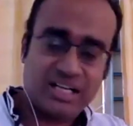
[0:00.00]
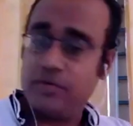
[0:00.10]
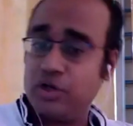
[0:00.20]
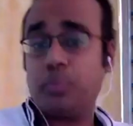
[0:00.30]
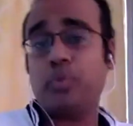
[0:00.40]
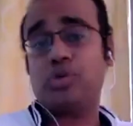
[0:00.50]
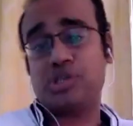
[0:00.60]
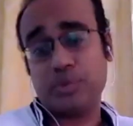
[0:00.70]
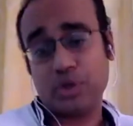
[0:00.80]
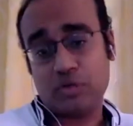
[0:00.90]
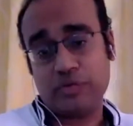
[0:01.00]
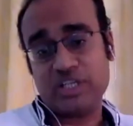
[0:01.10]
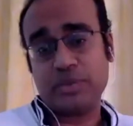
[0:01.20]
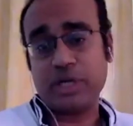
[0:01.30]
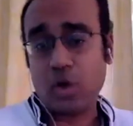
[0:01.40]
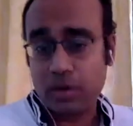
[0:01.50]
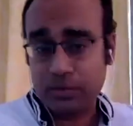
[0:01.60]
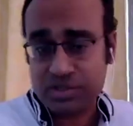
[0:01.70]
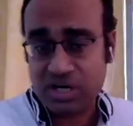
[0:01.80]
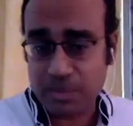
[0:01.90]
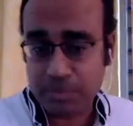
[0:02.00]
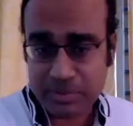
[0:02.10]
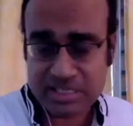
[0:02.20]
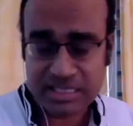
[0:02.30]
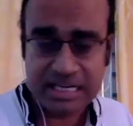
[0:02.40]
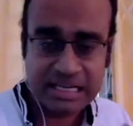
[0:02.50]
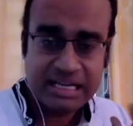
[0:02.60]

when you post something on Facebook and all of those 100 people see it.